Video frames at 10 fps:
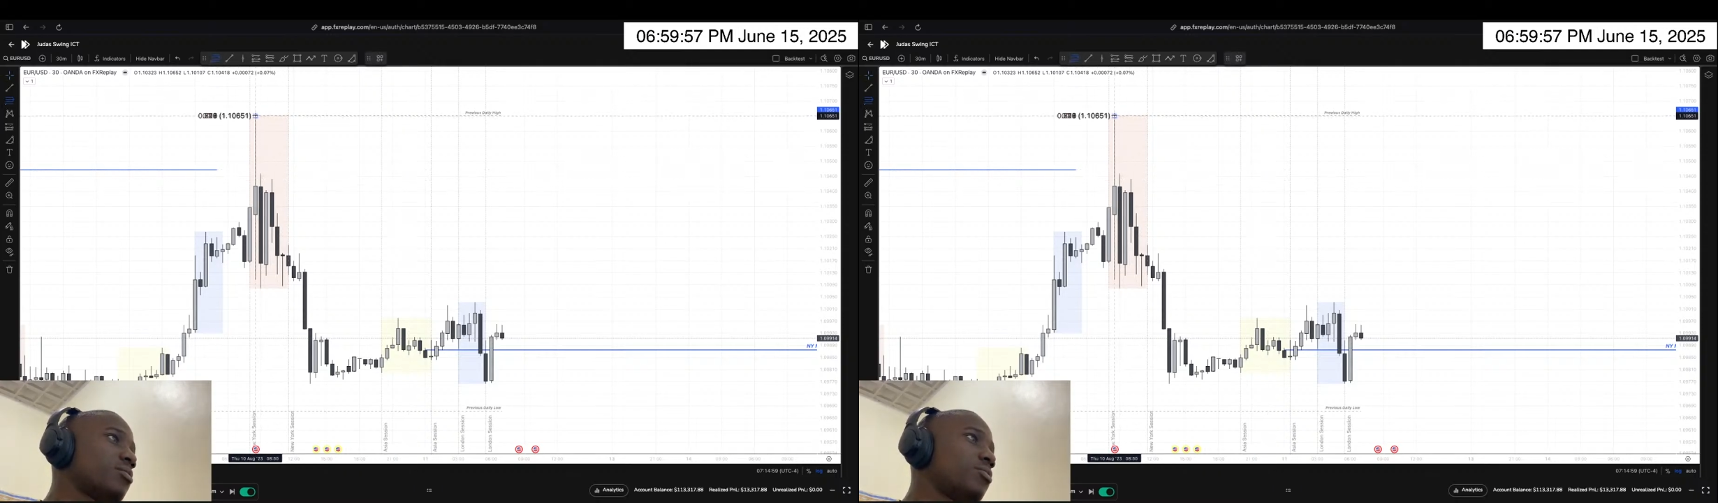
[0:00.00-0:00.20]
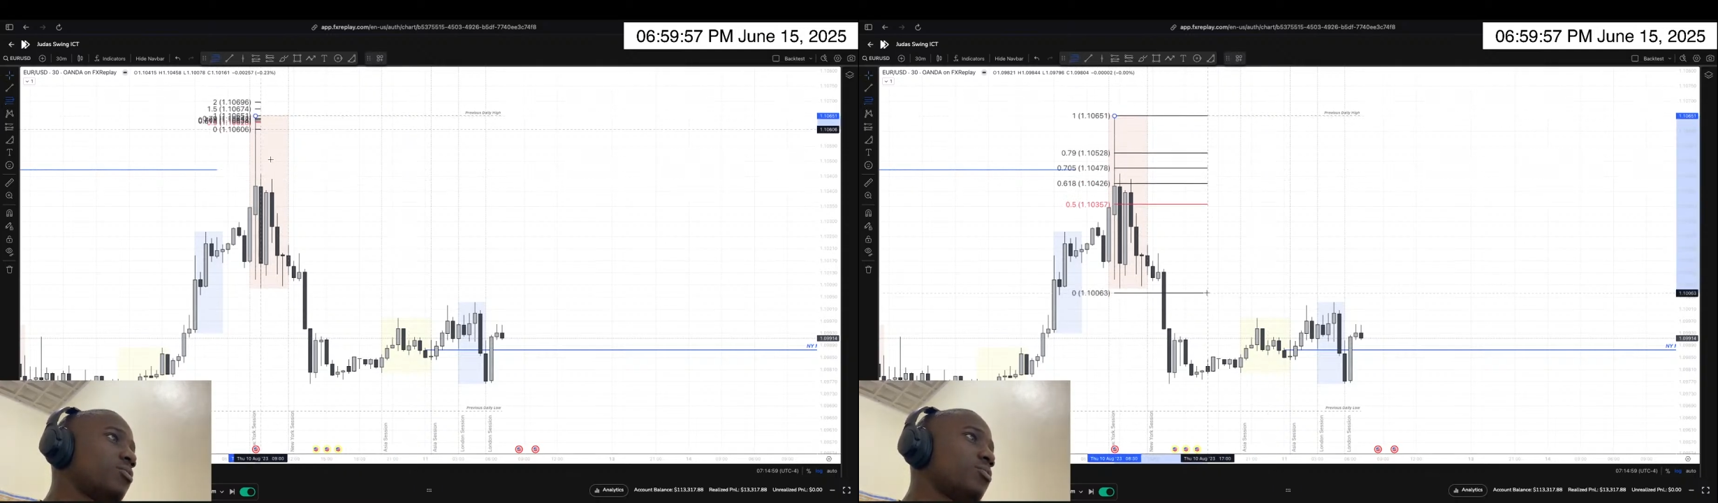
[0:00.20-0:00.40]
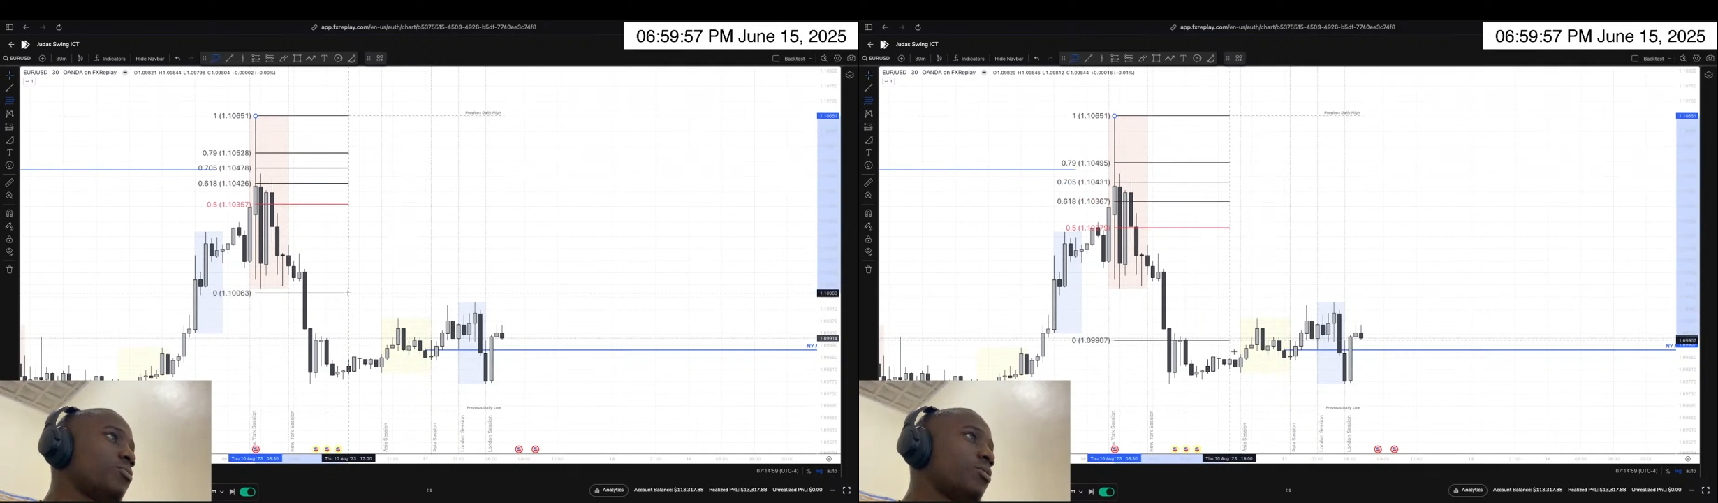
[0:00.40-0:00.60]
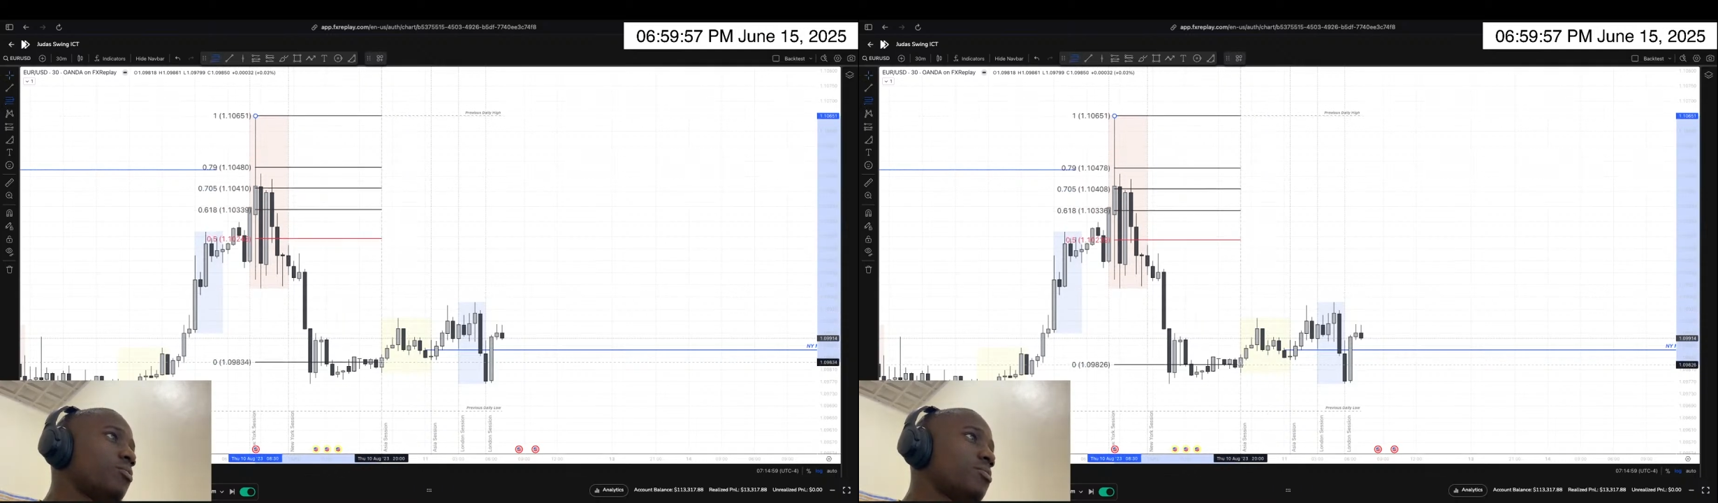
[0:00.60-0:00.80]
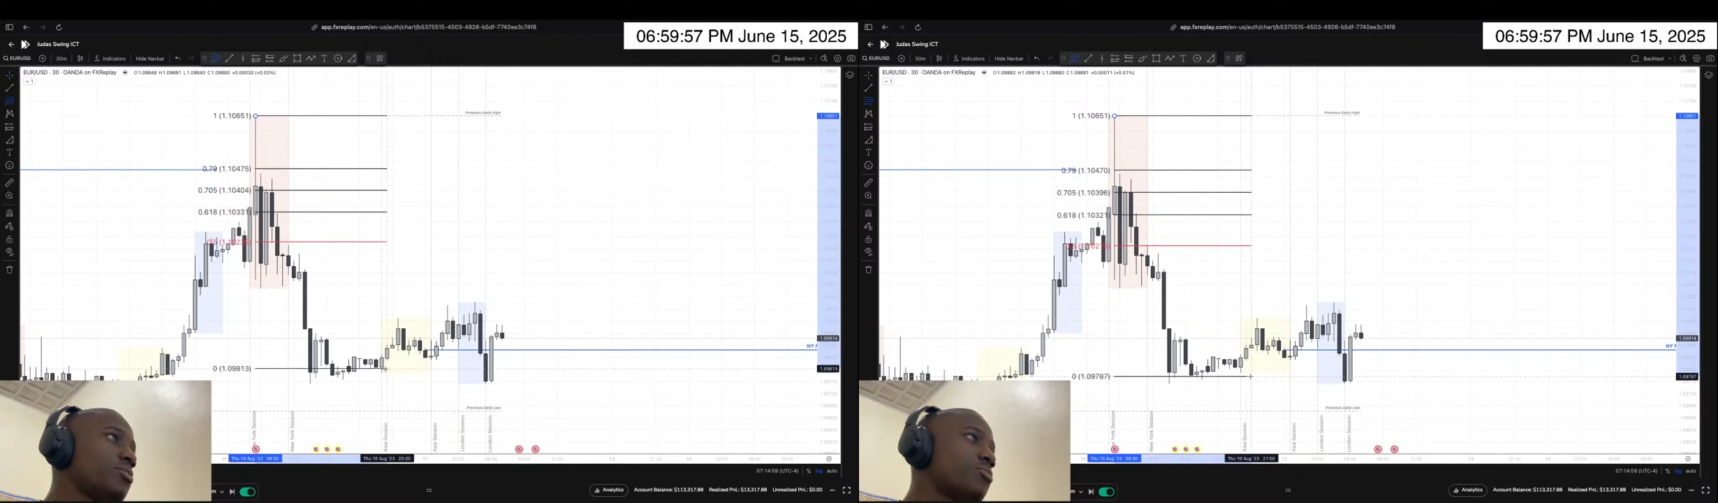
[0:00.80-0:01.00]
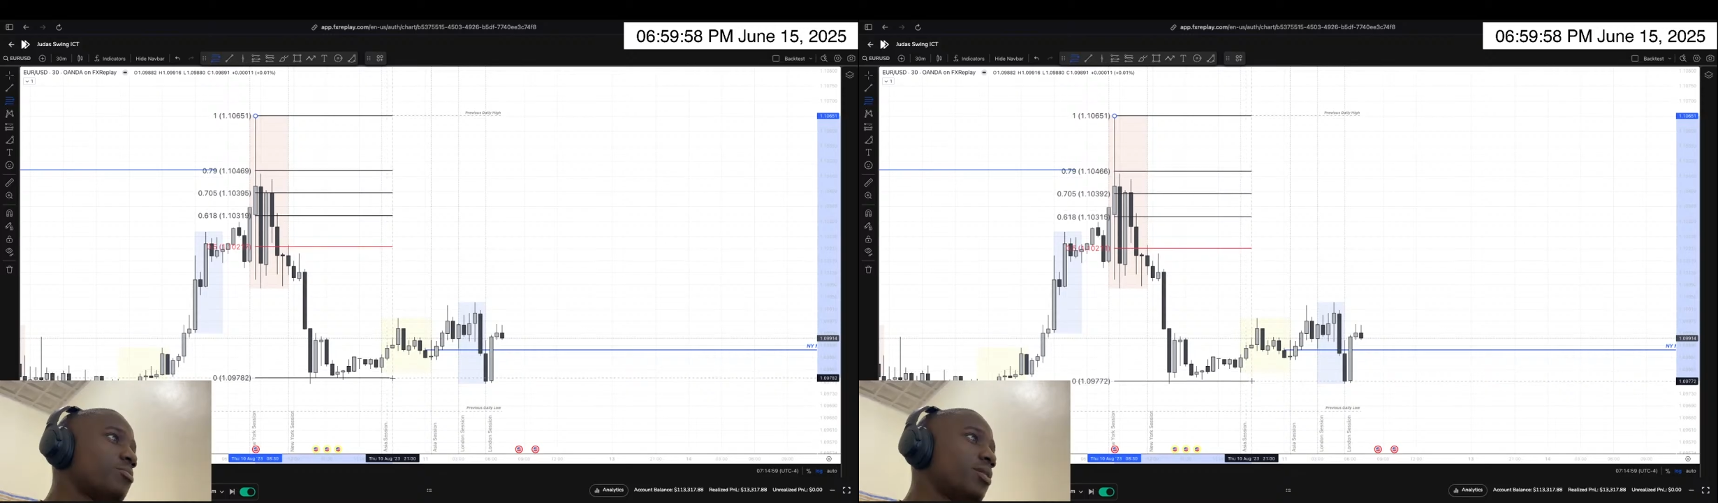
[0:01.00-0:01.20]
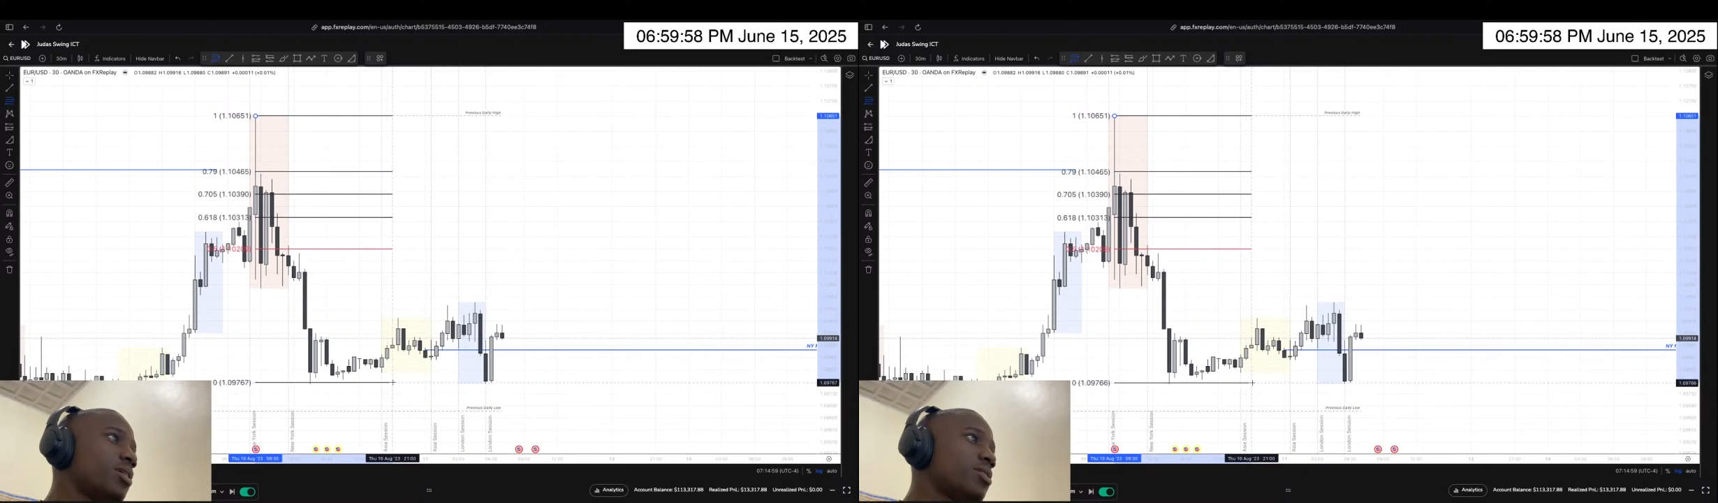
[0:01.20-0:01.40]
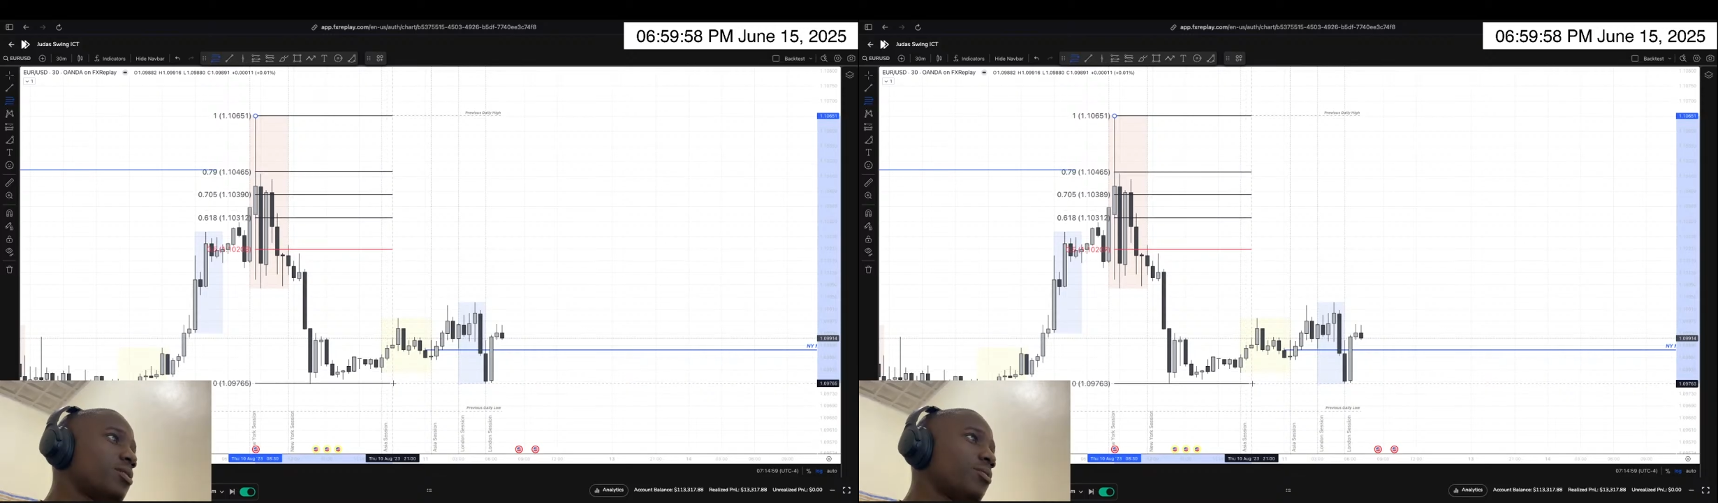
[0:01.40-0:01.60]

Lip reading: do all this rebalancing.